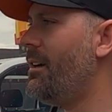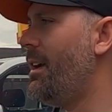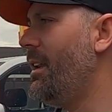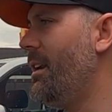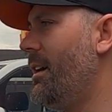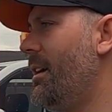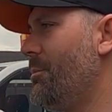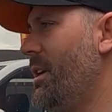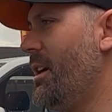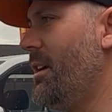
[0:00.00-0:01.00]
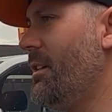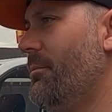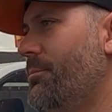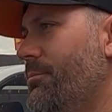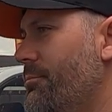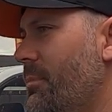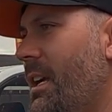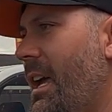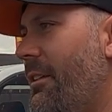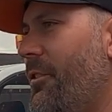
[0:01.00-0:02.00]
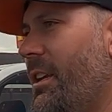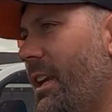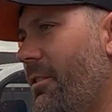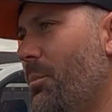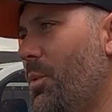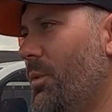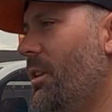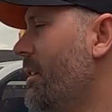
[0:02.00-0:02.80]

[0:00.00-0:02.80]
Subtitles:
and yeah, every gear he pulled